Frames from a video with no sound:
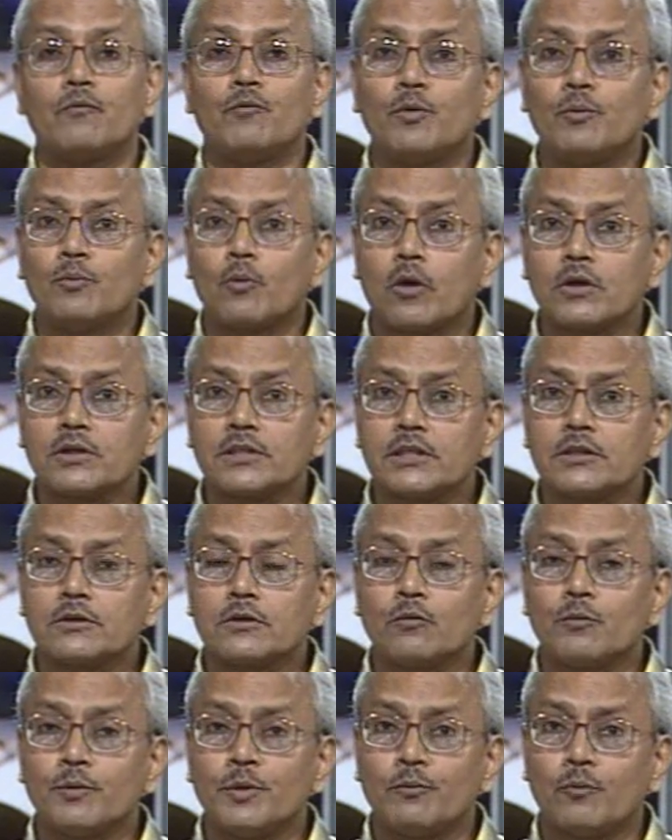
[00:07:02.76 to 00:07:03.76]
We want
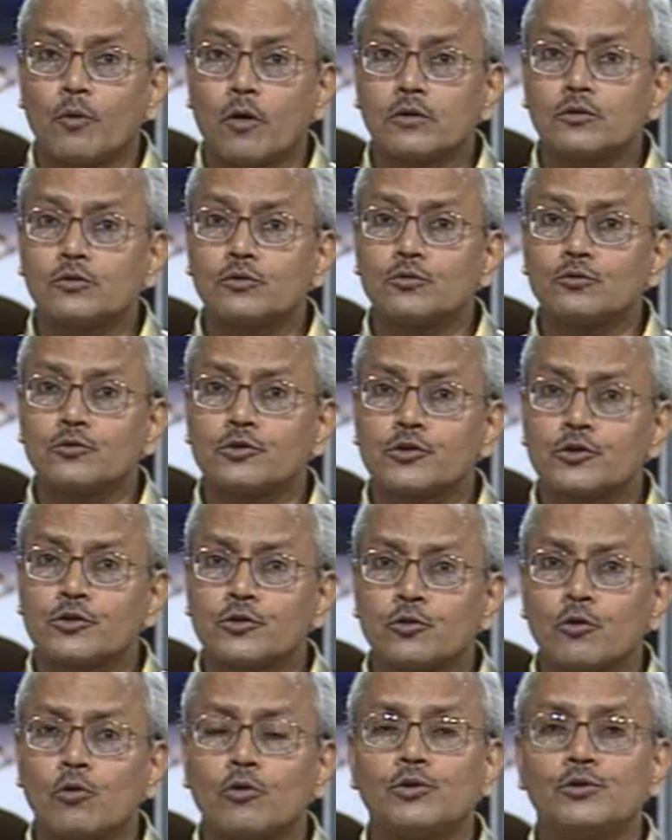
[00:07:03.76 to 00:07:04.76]
to
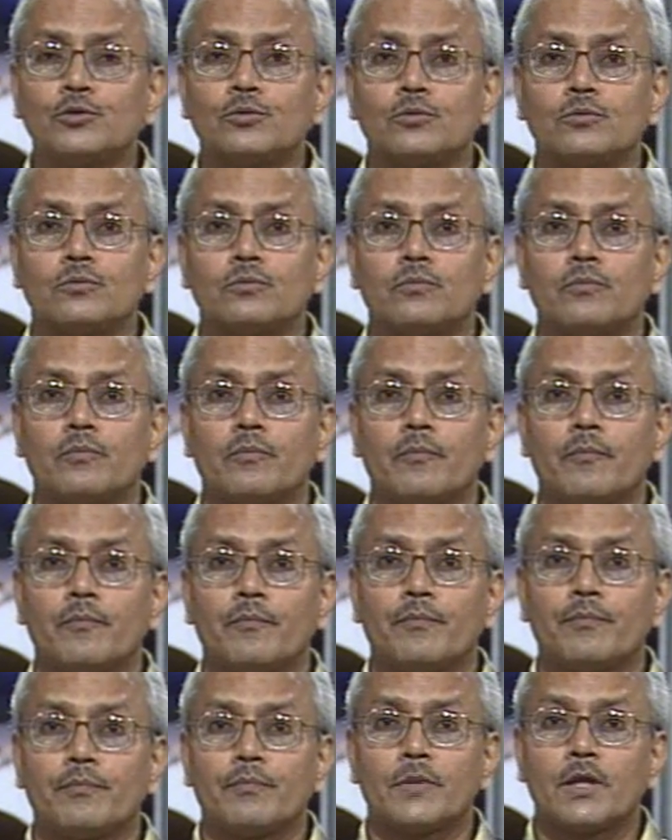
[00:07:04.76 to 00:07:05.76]
show you
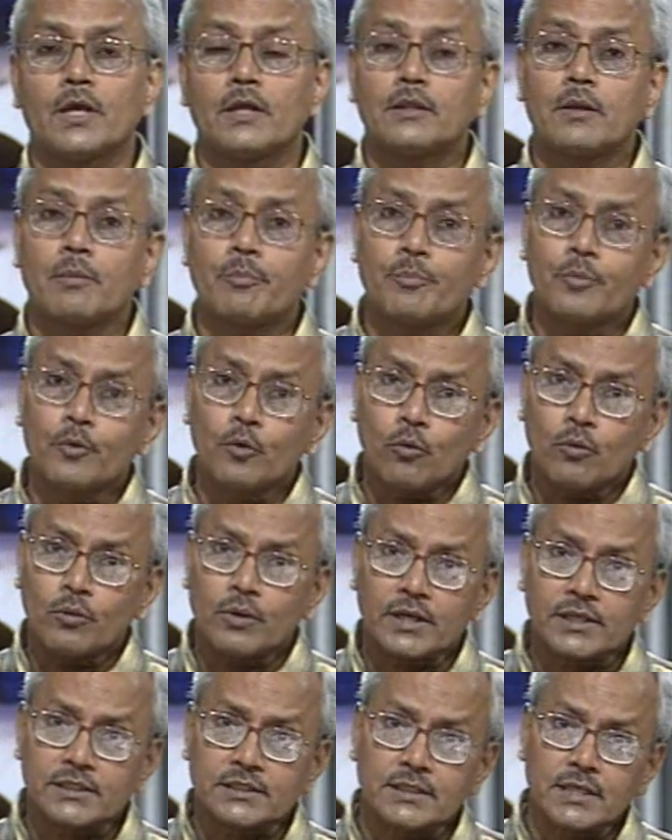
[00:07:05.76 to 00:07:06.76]
the
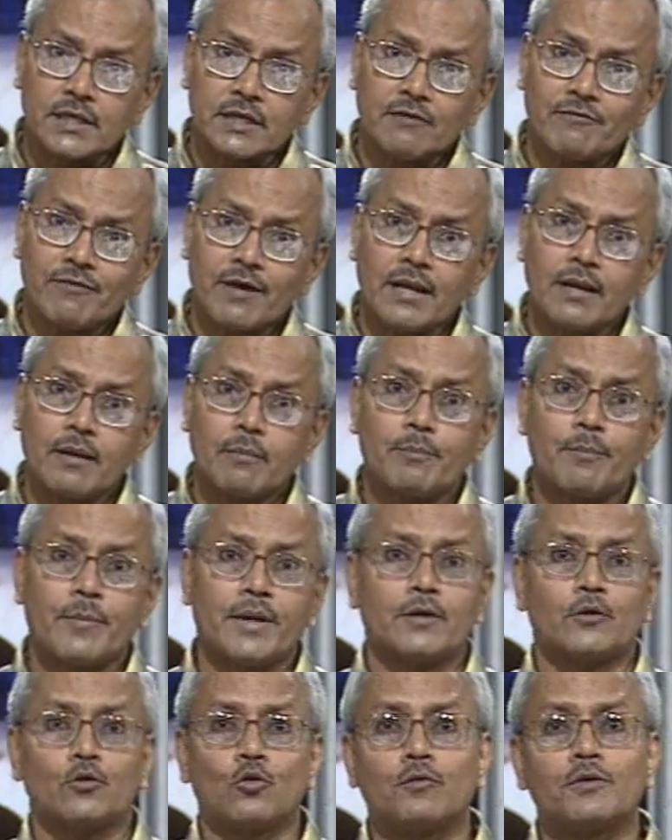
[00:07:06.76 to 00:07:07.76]
progress, the
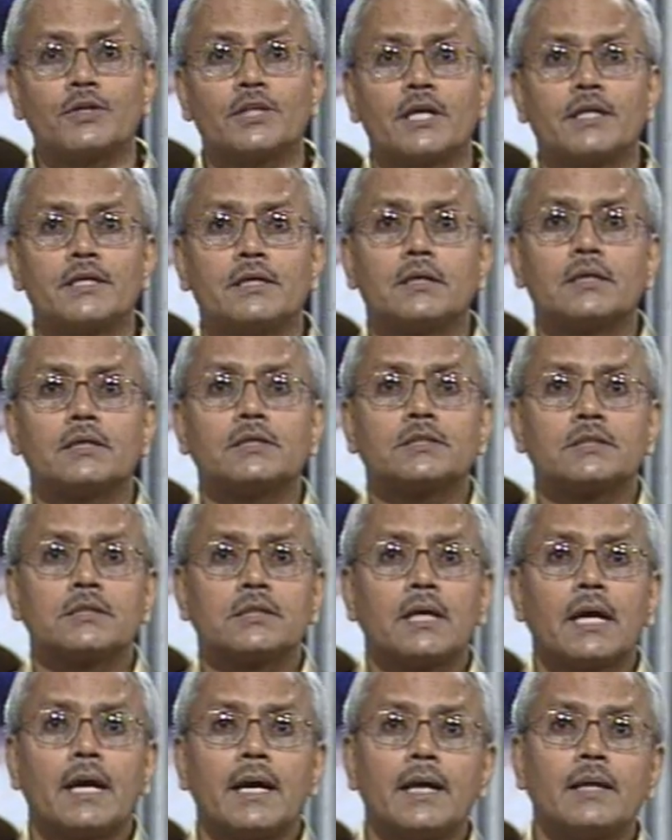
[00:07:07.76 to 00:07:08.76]
development over the
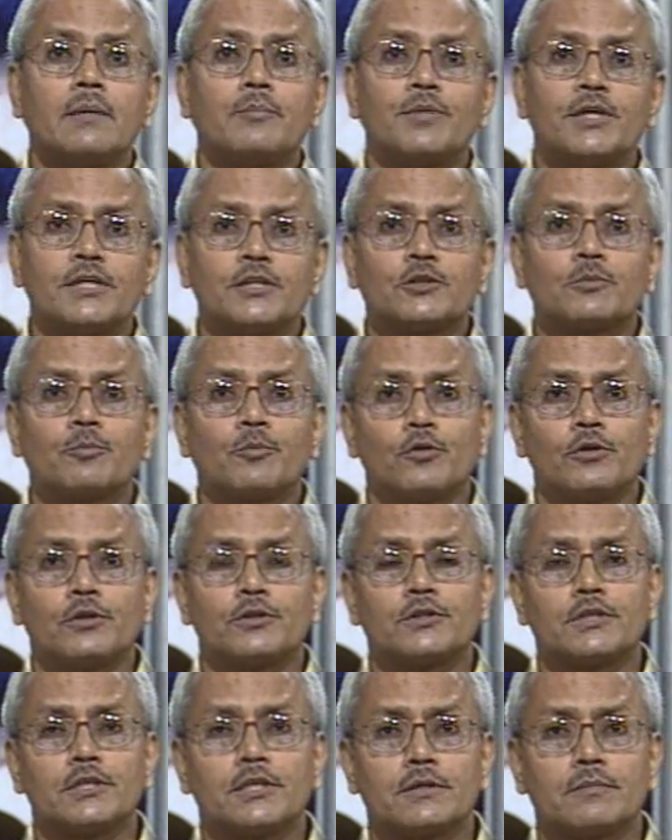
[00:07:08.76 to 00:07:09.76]
years in British
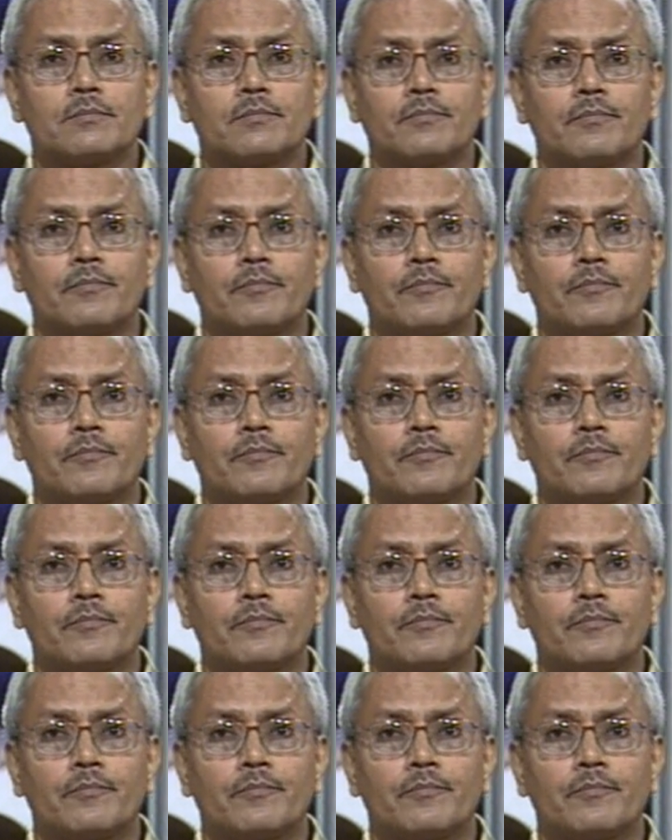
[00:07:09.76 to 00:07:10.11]
poetry.